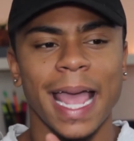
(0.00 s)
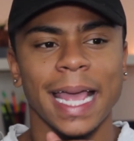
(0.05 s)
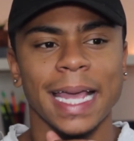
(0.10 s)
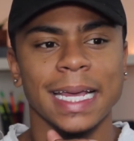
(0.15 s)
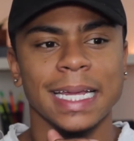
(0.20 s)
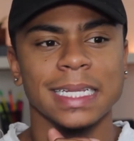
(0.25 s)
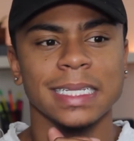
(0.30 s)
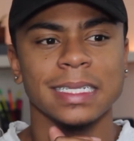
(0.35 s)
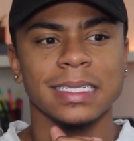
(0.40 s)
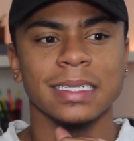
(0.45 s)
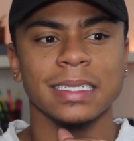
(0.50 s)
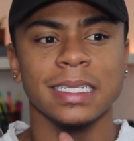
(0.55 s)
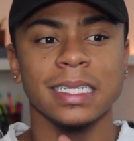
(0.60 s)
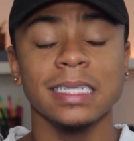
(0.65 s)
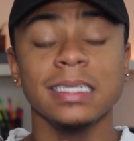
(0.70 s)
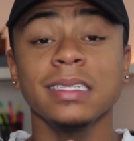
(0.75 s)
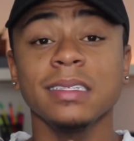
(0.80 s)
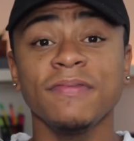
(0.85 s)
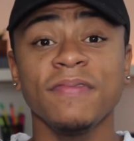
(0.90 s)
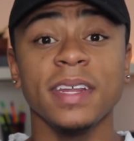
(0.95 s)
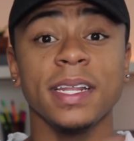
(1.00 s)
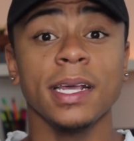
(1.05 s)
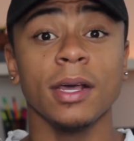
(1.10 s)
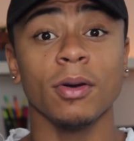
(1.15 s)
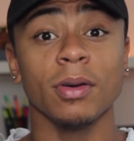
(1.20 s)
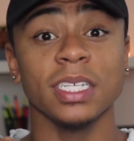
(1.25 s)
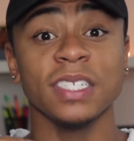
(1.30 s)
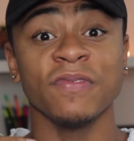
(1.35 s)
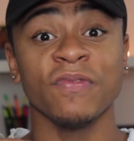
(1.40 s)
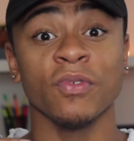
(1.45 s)
And this
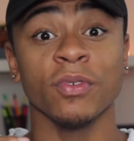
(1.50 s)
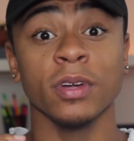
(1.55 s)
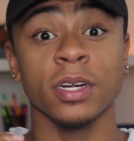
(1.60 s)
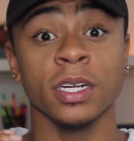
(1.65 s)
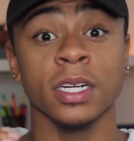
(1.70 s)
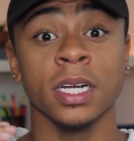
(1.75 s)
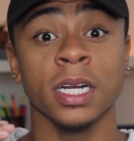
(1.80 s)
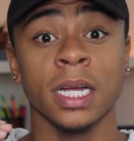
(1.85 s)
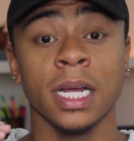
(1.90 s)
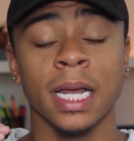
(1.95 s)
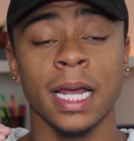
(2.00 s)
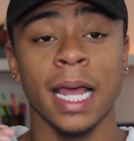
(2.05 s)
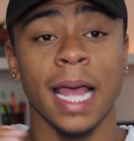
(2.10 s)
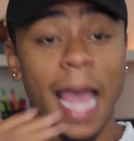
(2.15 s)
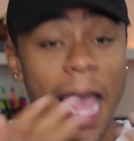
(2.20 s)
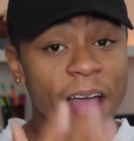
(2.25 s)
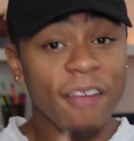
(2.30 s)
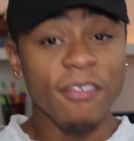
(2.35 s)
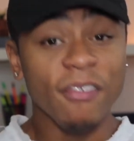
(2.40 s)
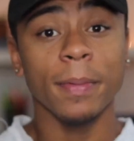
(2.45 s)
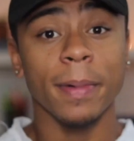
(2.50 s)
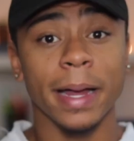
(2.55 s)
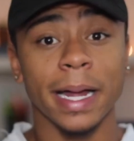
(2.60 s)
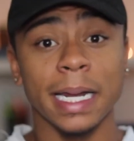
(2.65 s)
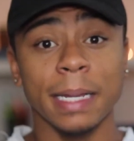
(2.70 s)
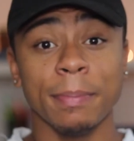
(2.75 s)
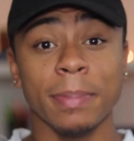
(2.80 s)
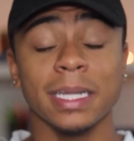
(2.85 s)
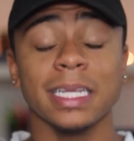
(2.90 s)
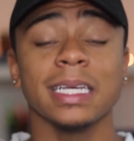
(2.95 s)
video is for
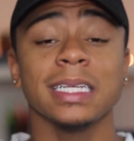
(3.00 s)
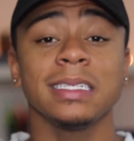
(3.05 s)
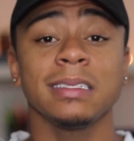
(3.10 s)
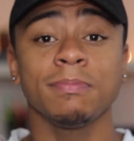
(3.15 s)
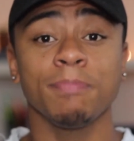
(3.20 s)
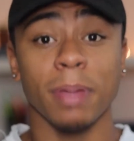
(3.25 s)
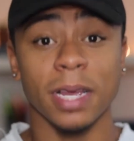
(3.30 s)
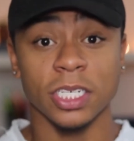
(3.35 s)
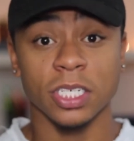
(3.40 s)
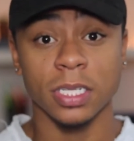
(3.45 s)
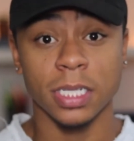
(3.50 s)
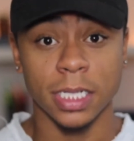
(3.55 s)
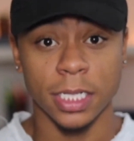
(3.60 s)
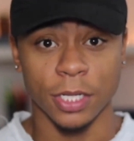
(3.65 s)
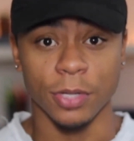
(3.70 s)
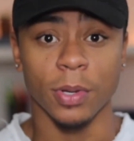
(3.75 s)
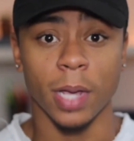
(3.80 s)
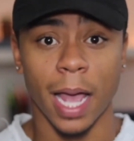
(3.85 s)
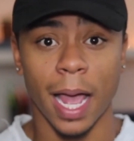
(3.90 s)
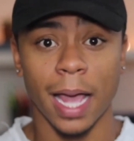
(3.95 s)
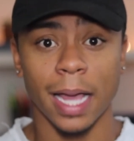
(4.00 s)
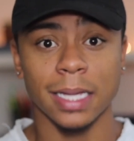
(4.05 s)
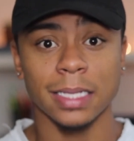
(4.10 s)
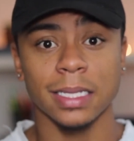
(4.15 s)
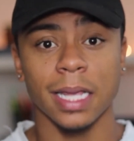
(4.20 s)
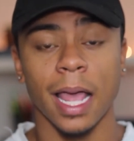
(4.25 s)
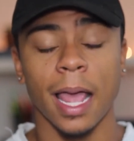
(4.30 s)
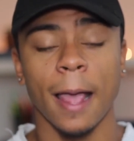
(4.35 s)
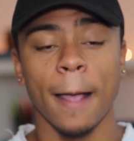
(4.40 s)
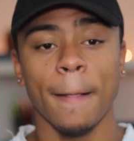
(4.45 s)
everybody, but especially you
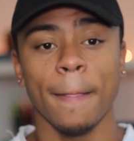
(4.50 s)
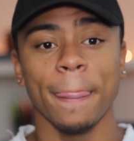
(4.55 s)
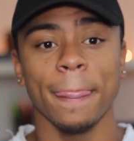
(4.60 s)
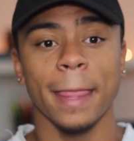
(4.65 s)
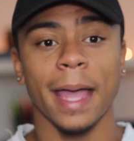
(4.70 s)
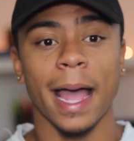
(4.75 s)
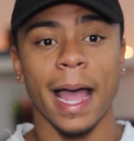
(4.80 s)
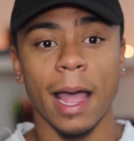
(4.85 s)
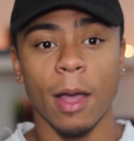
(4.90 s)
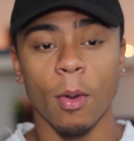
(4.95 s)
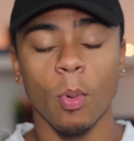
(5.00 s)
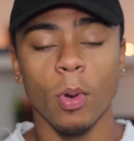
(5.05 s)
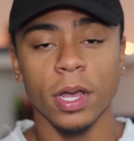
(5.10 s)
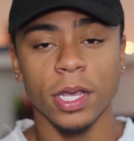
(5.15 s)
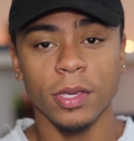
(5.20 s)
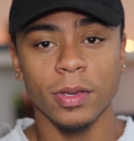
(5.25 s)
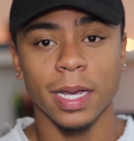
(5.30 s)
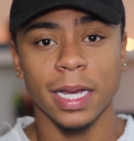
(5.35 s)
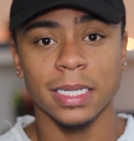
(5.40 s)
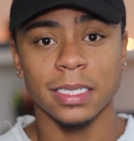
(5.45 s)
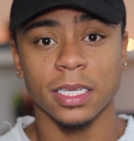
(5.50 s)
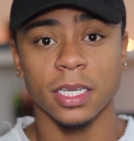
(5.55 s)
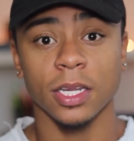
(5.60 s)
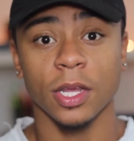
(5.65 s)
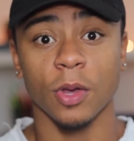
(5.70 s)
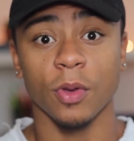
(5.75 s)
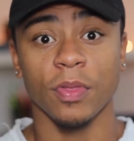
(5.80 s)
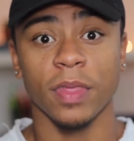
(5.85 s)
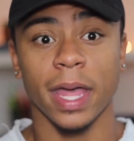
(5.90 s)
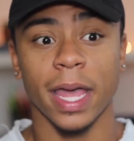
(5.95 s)
guys. I want you guys to
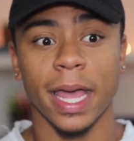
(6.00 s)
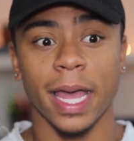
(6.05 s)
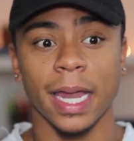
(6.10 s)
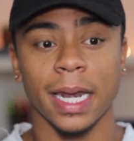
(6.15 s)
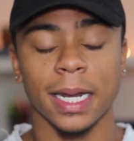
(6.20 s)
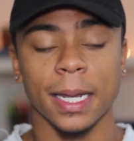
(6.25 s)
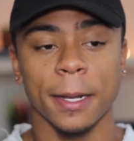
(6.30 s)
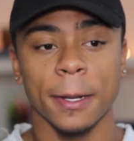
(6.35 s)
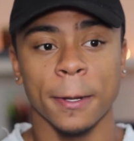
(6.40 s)
know that